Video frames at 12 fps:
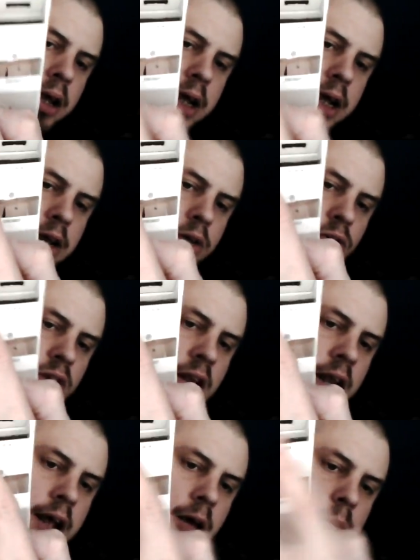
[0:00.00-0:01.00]
Here you'll see
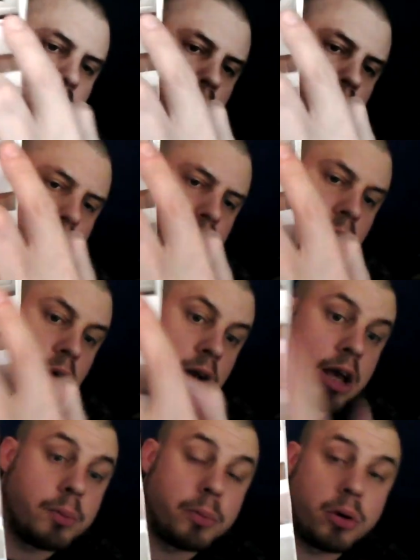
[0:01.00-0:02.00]
the letterbox with no
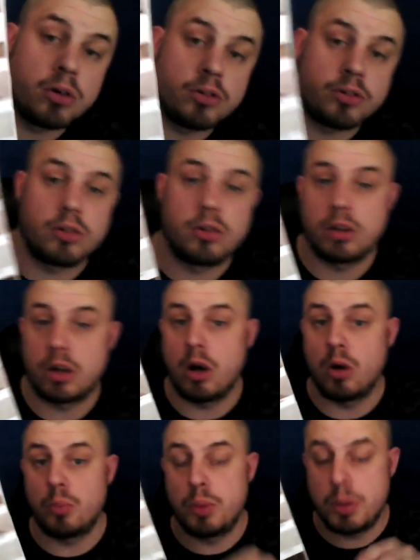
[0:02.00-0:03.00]
letterbox, so the
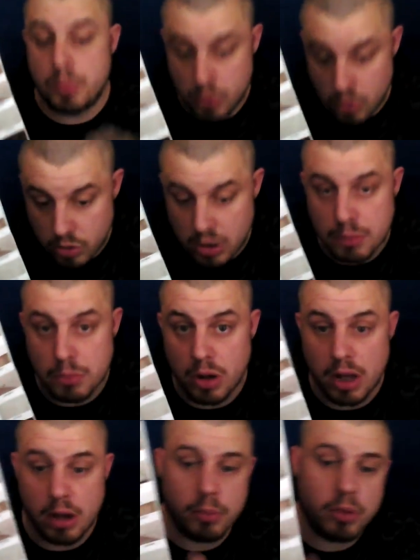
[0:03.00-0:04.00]
cold people can look in my
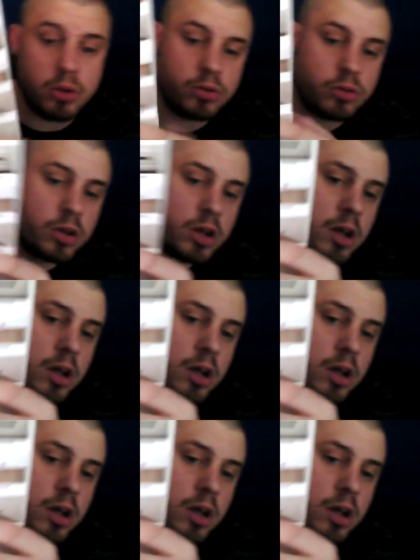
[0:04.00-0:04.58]
letterbox.